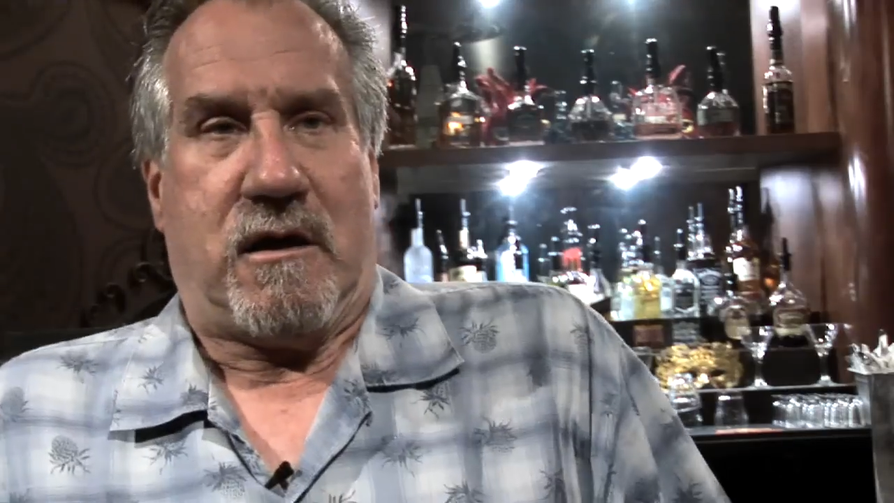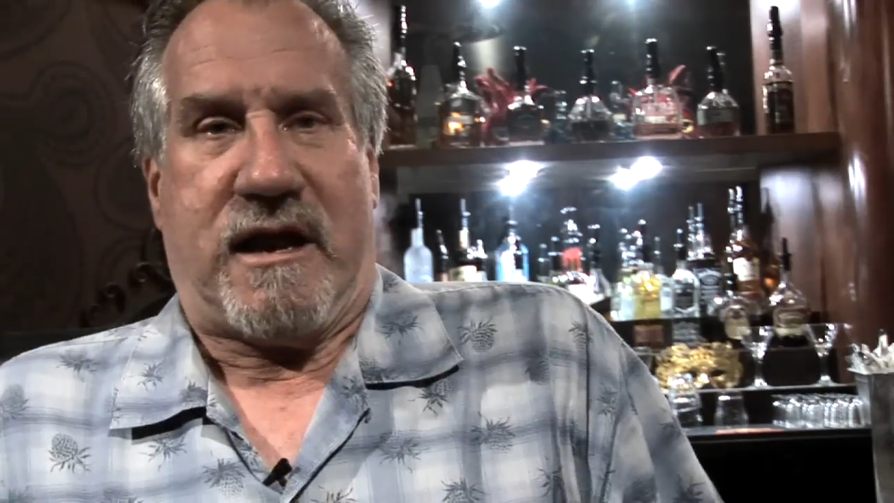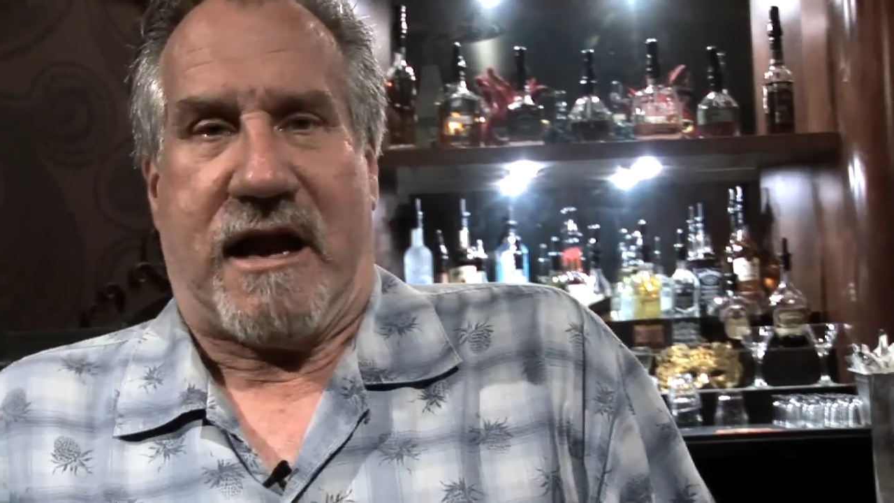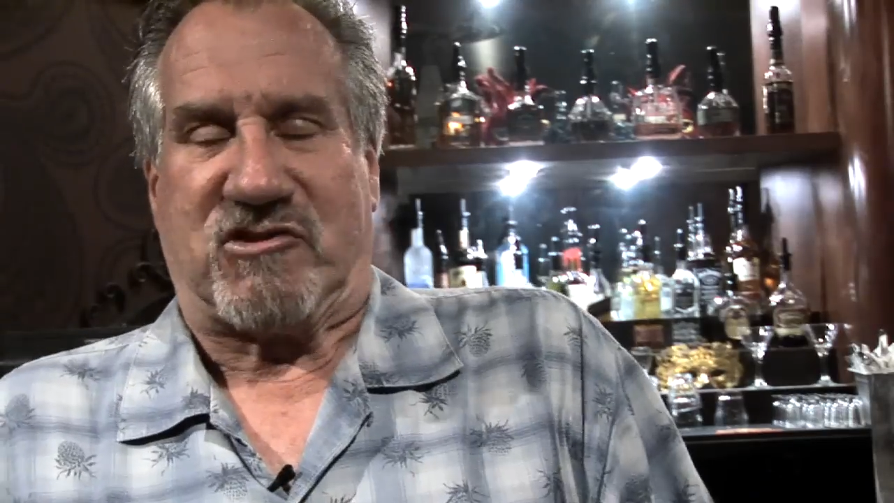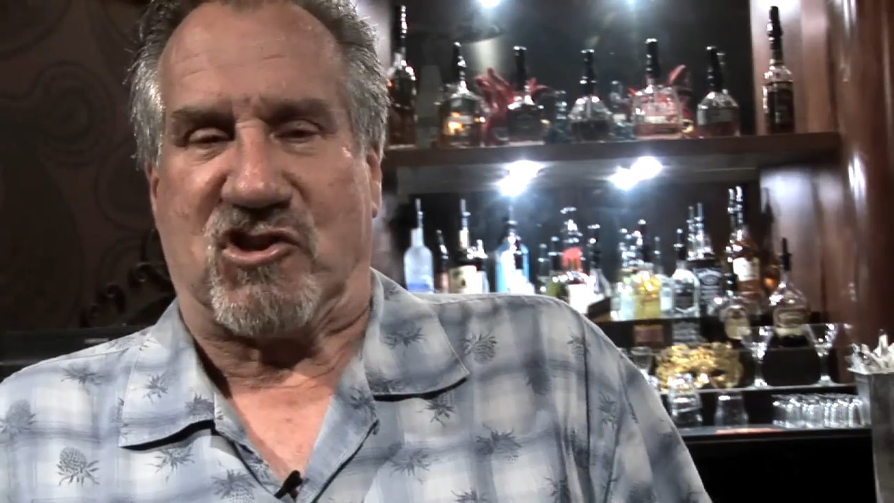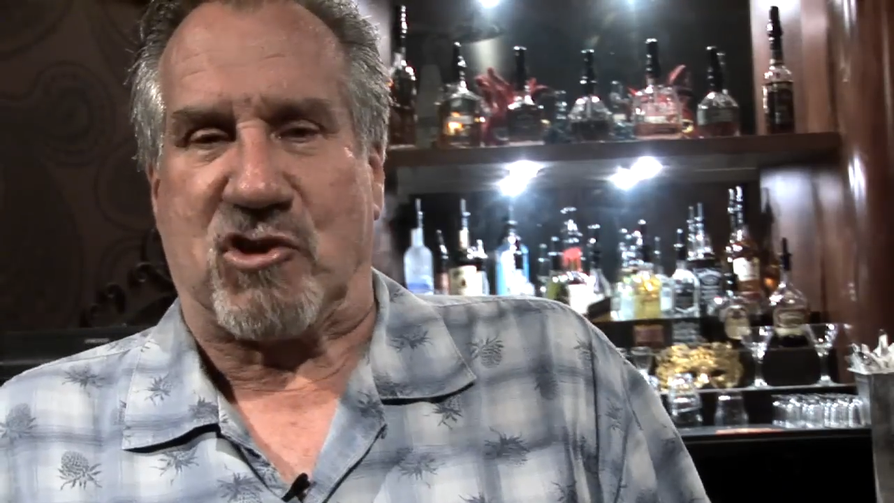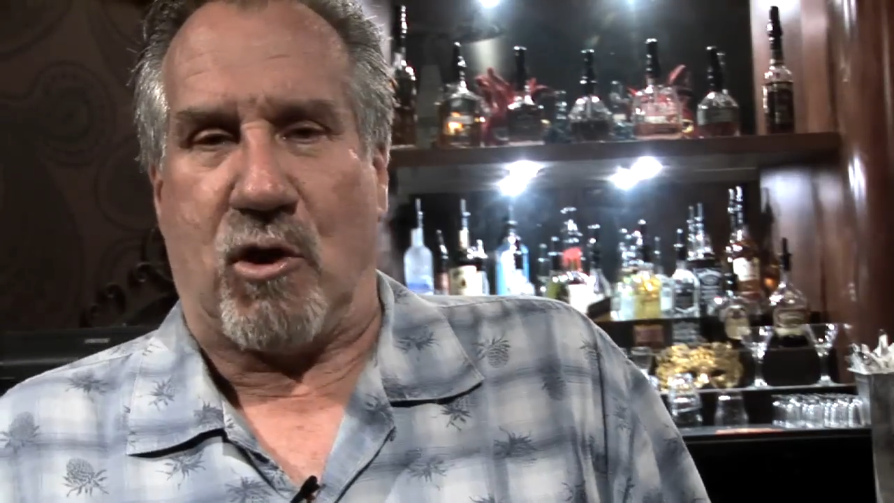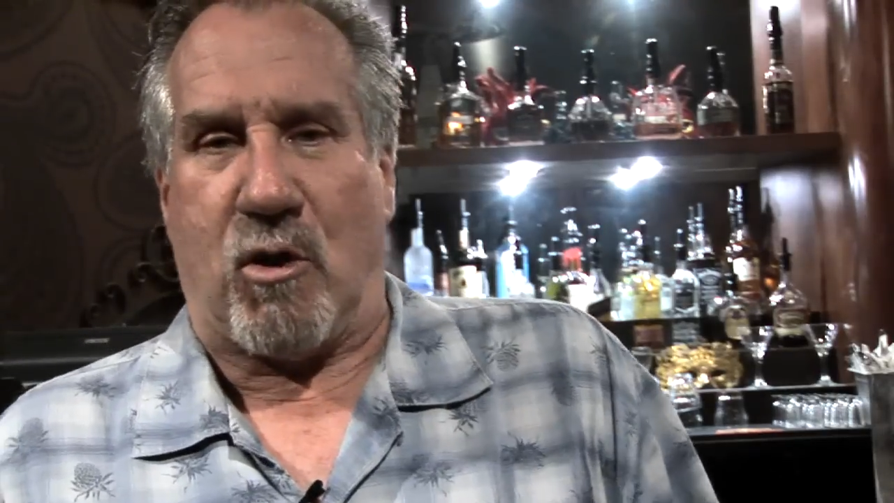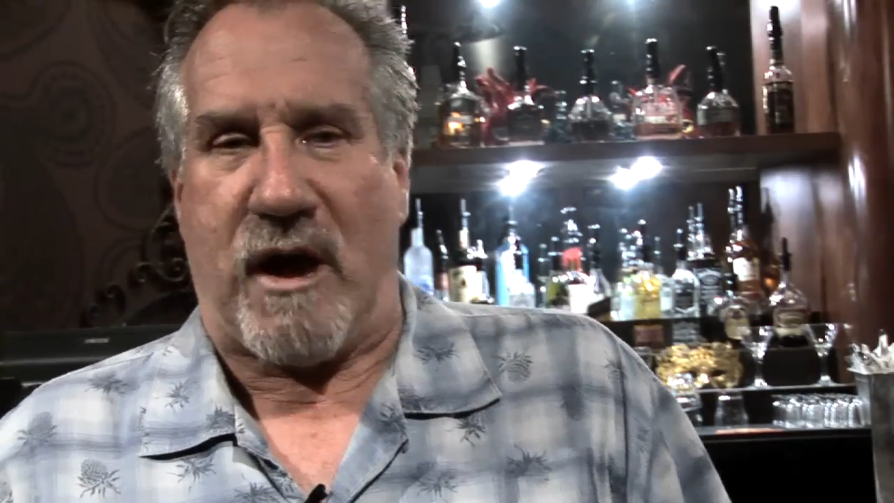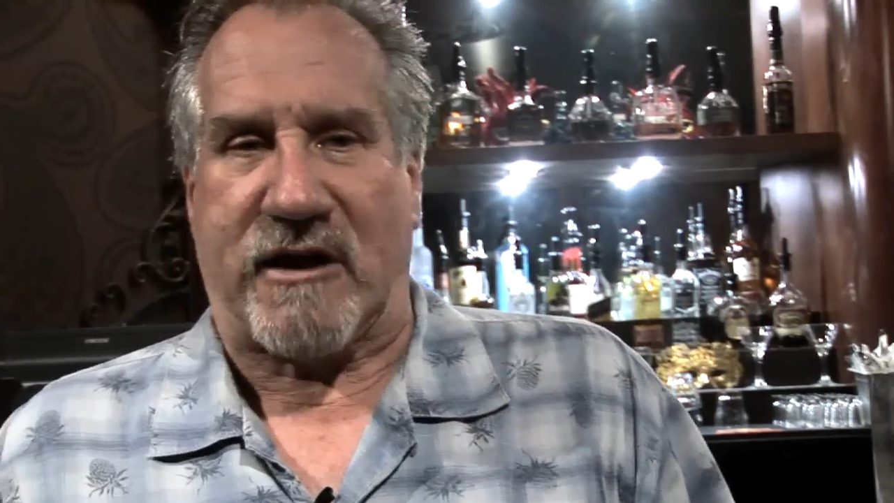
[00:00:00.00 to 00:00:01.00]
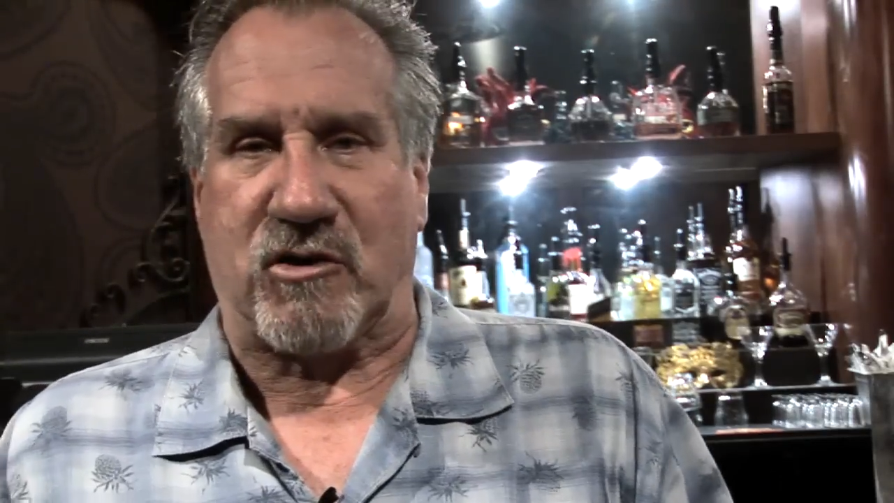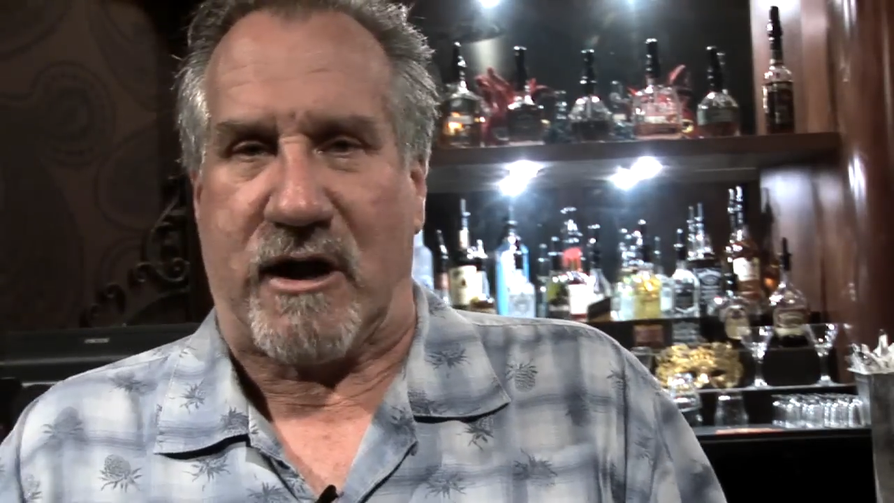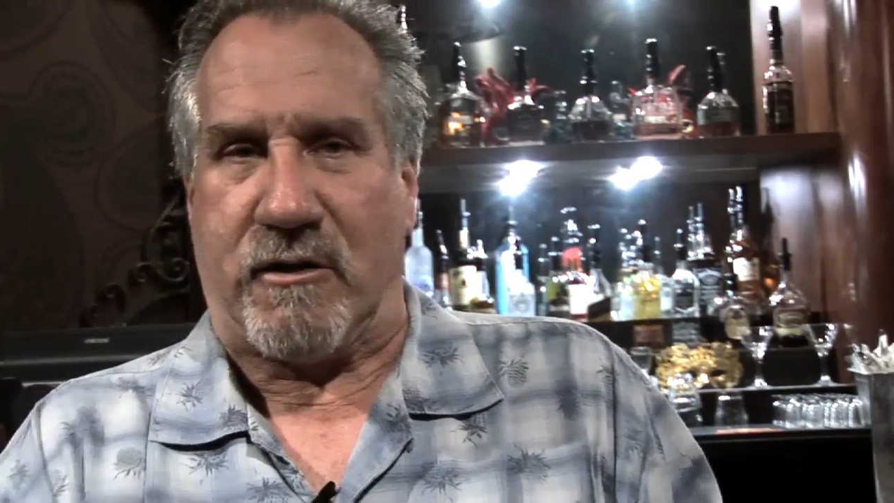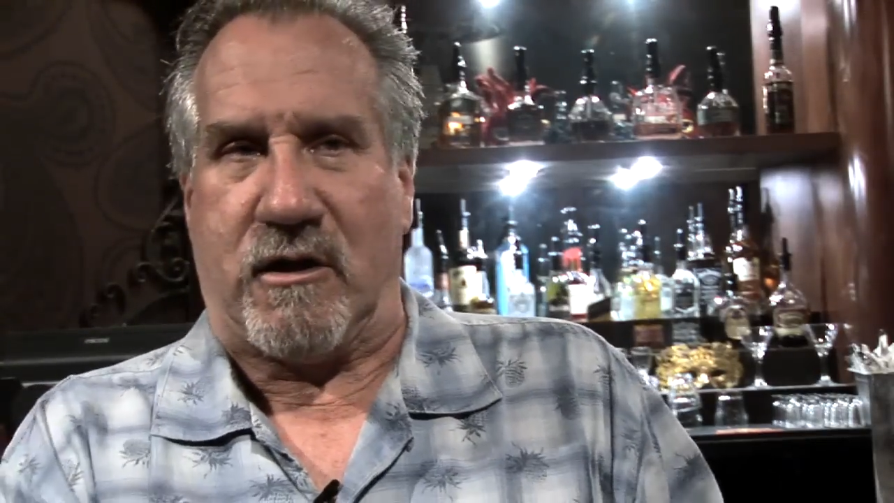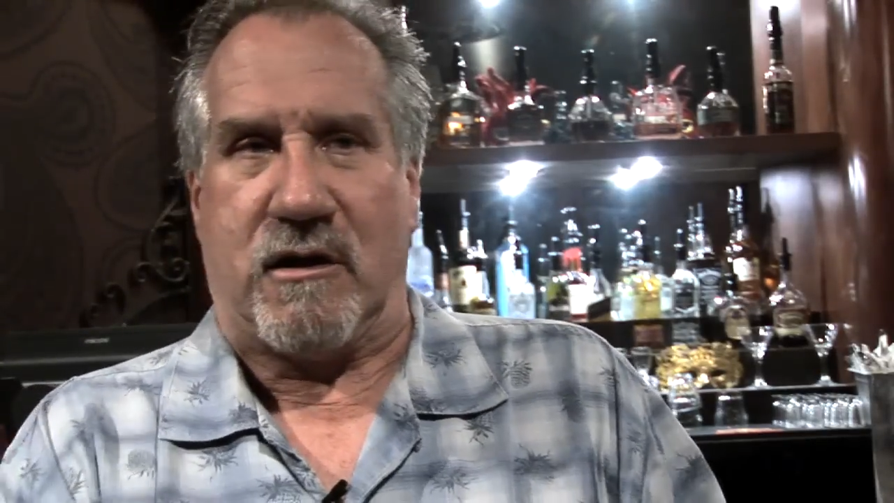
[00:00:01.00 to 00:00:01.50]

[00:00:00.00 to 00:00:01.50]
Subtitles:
it as a solo act around